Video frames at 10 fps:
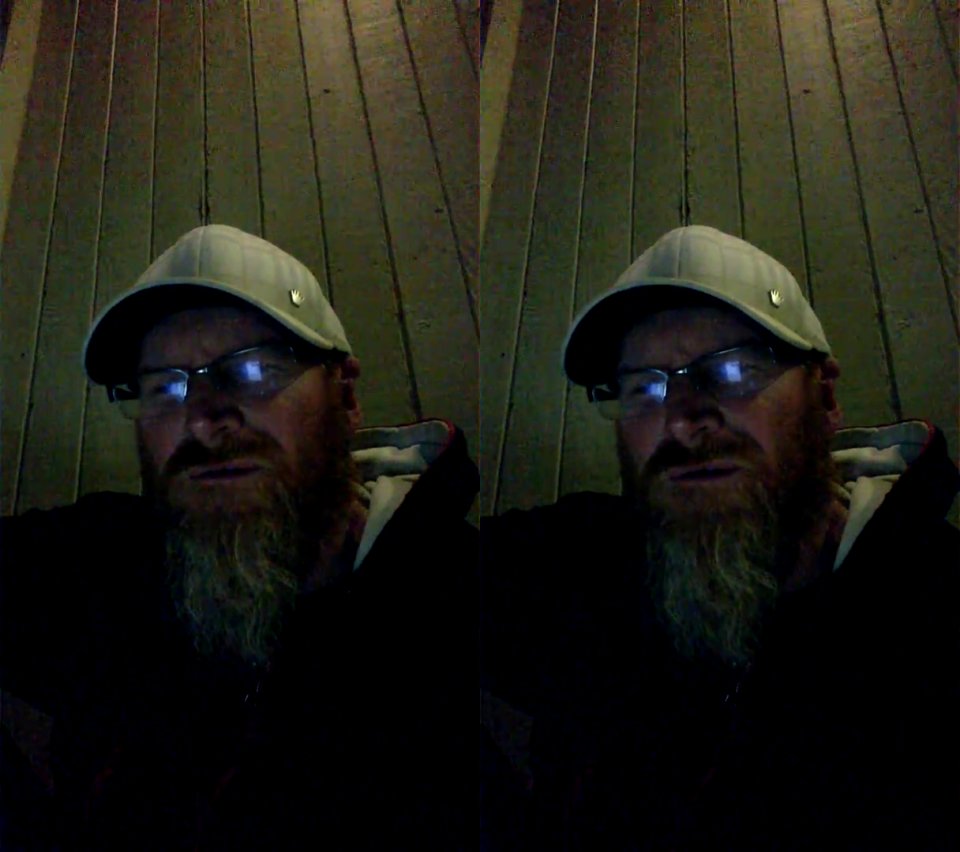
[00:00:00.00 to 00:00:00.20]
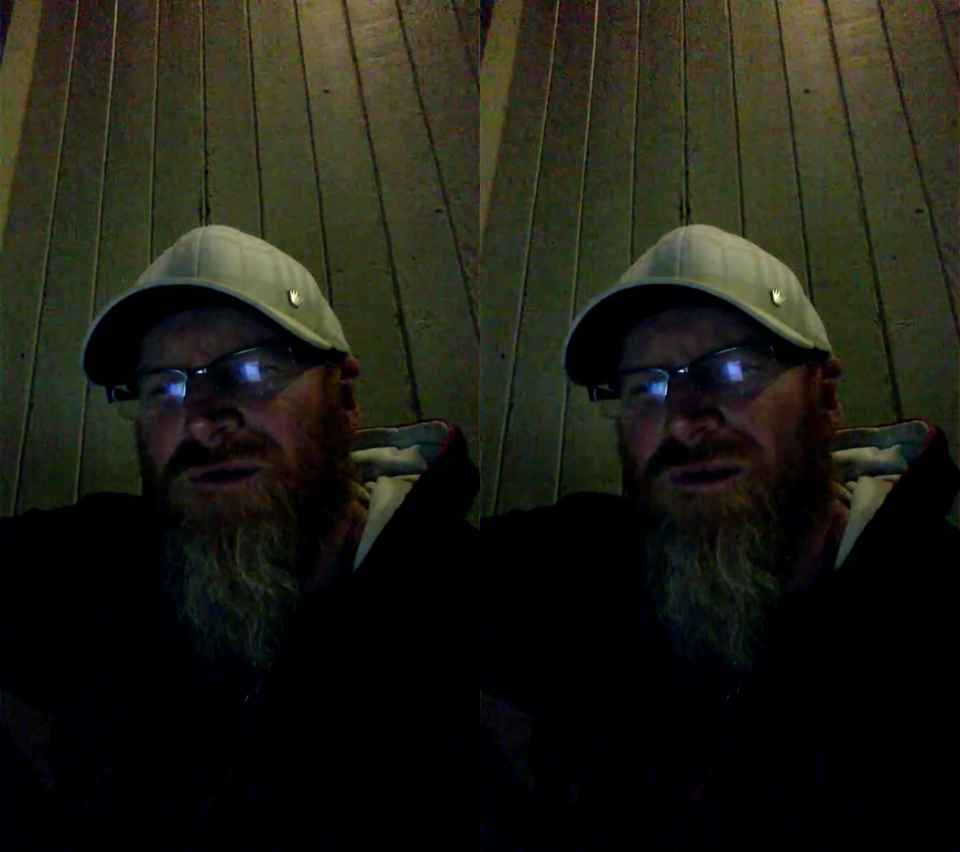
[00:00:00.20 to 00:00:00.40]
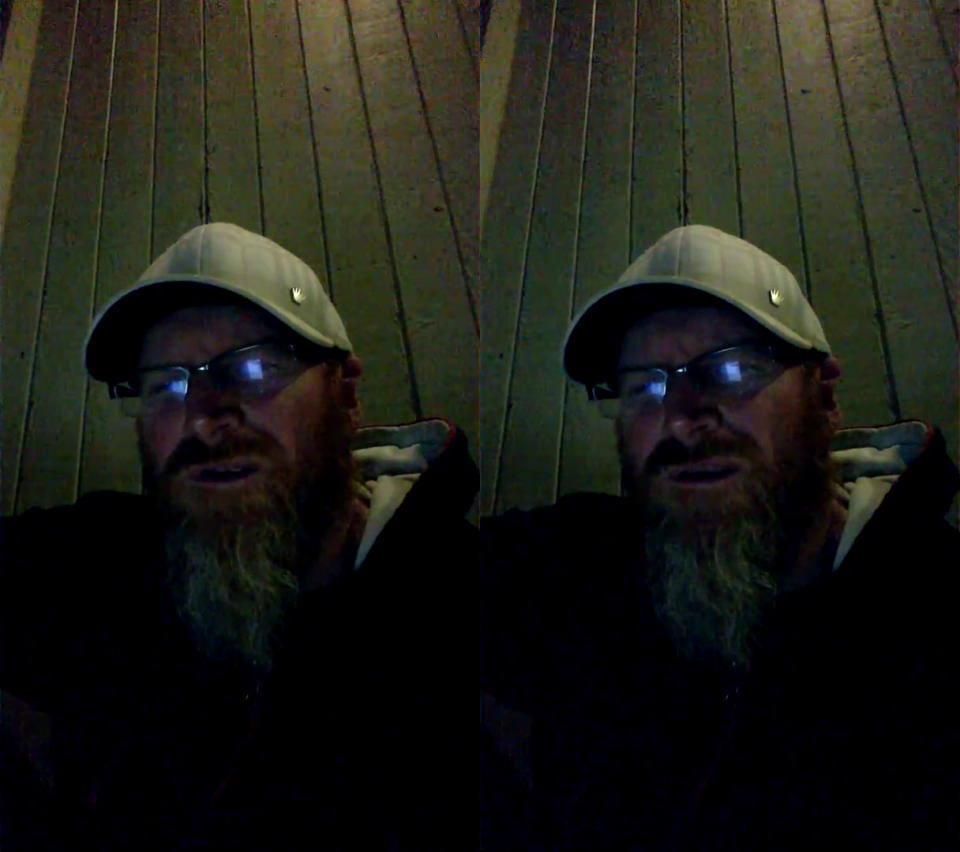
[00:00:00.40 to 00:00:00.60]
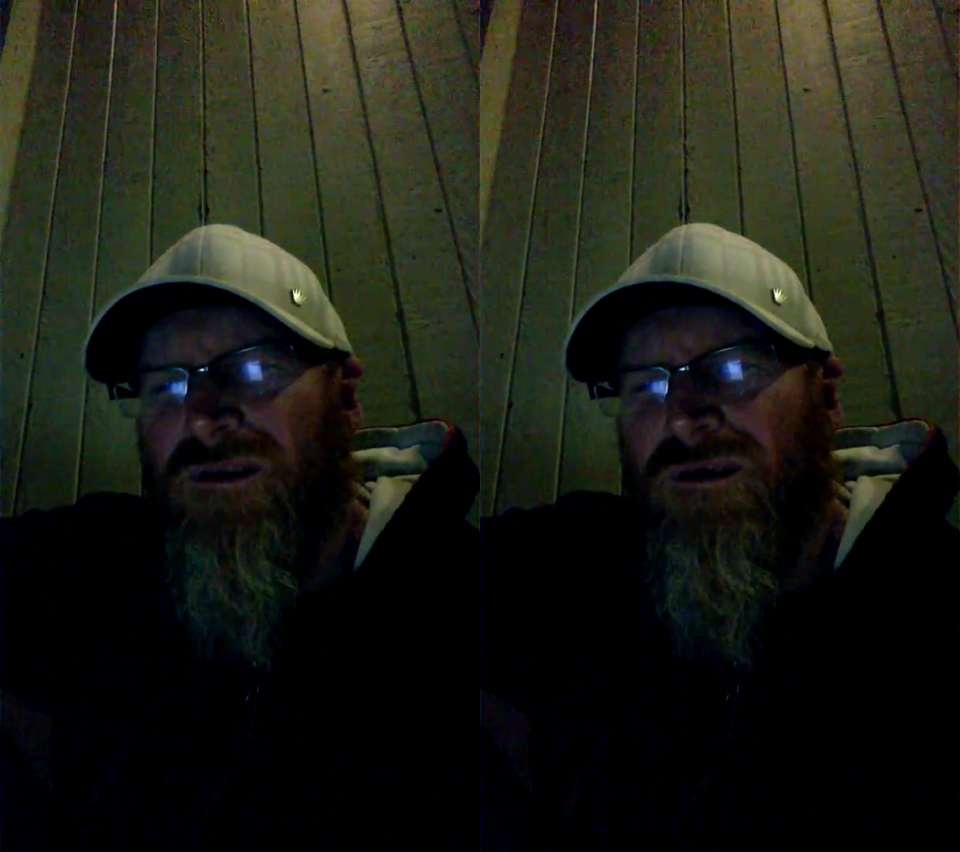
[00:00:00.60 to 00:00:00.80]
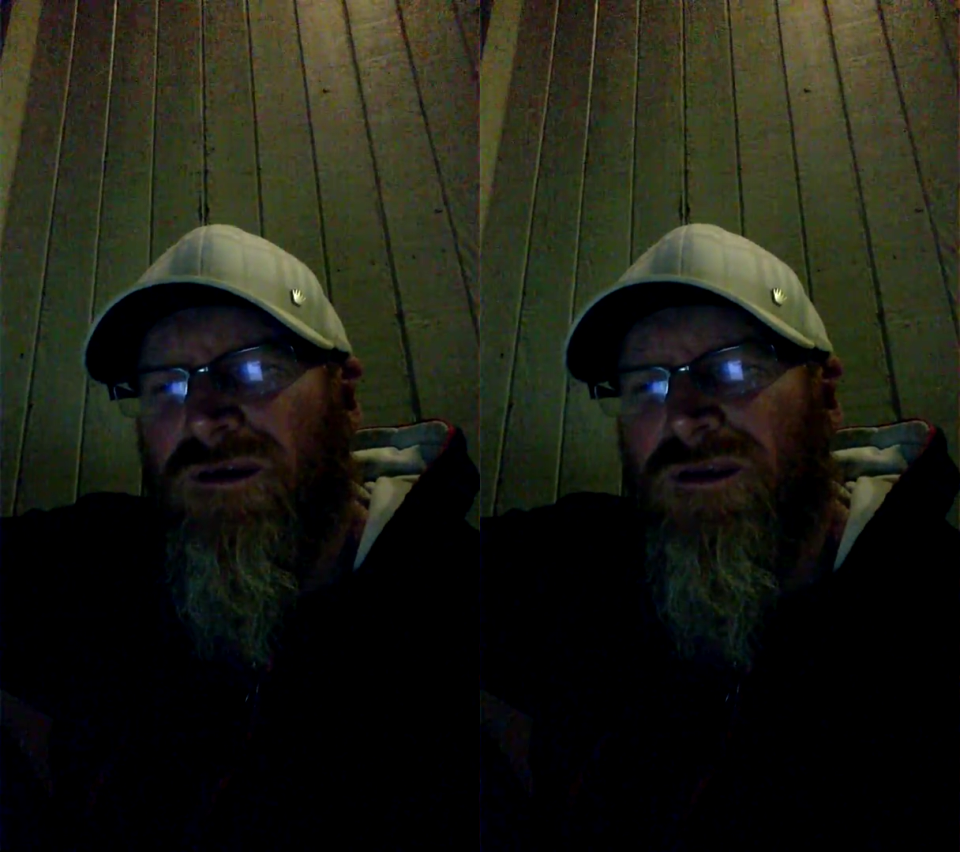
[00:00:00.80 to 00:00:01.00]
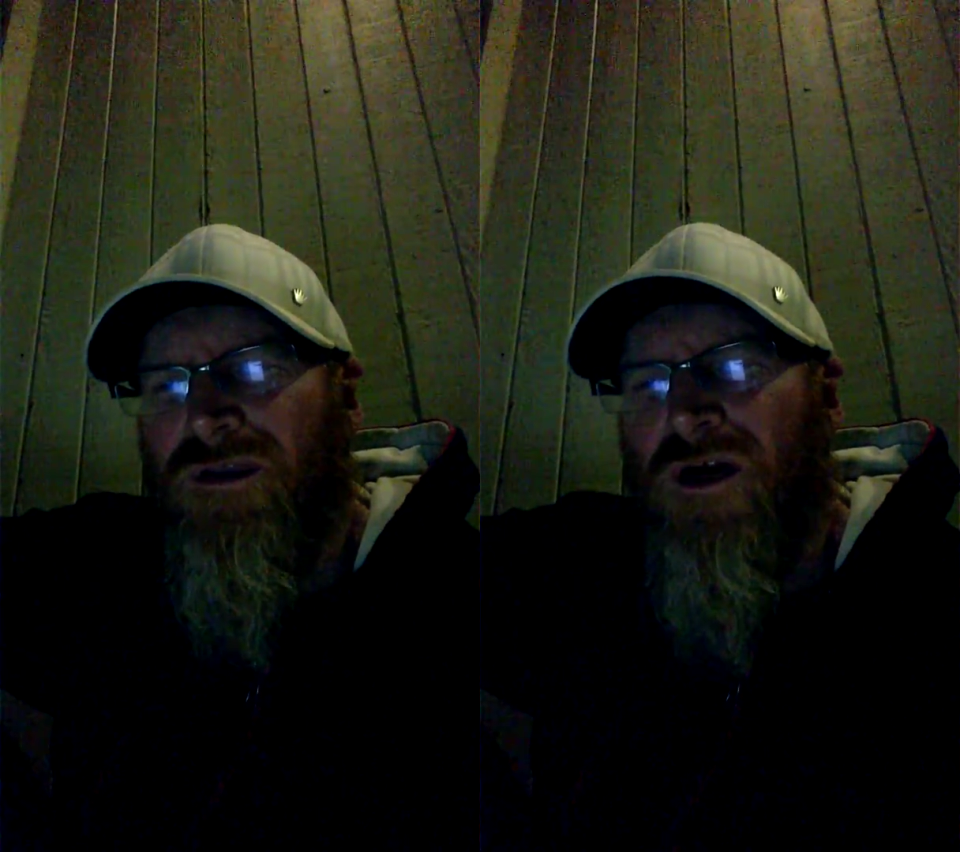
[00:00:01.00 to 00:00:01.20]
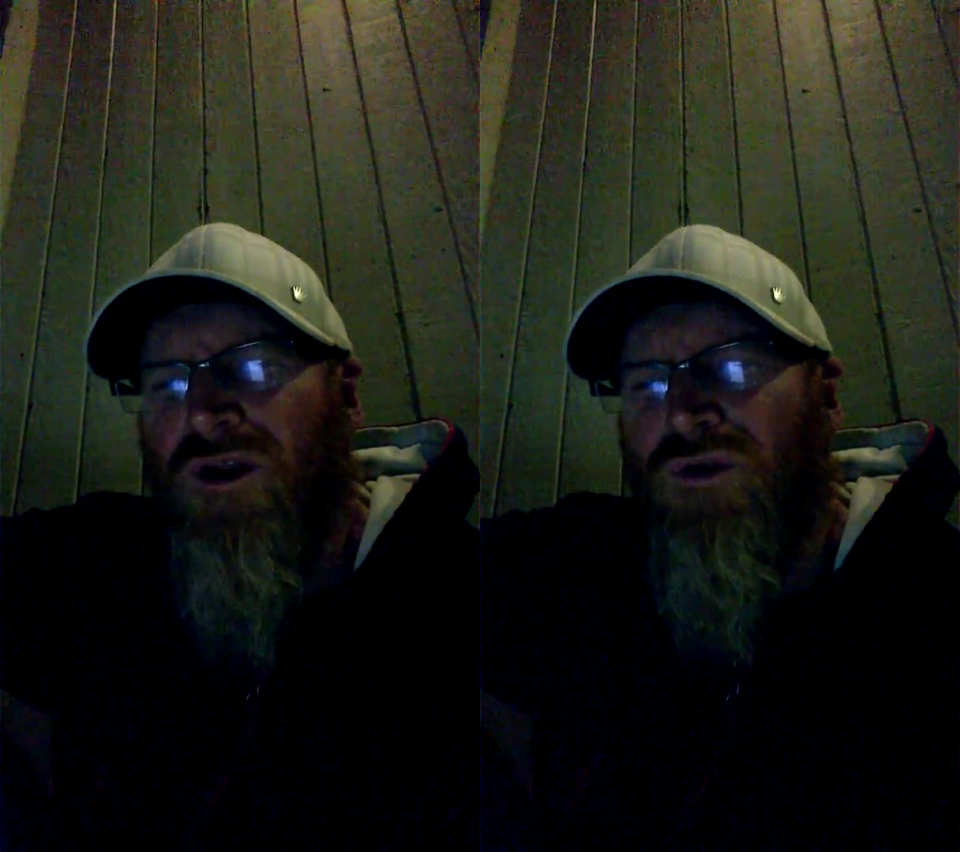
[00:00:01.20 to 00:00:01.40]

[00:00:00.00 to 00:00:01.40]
And not